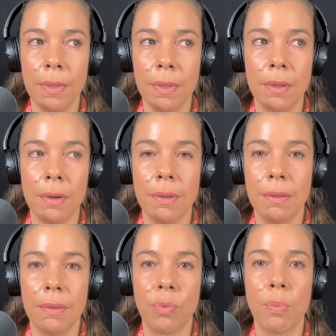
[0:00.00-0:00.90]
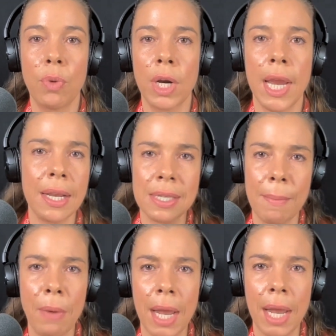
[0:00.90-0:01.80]
the we're, we're getting
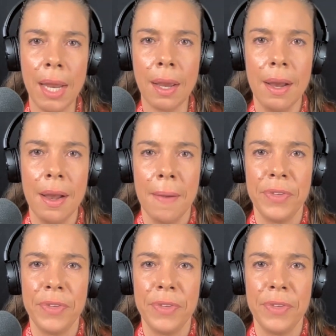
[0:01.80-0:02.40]
somehow getting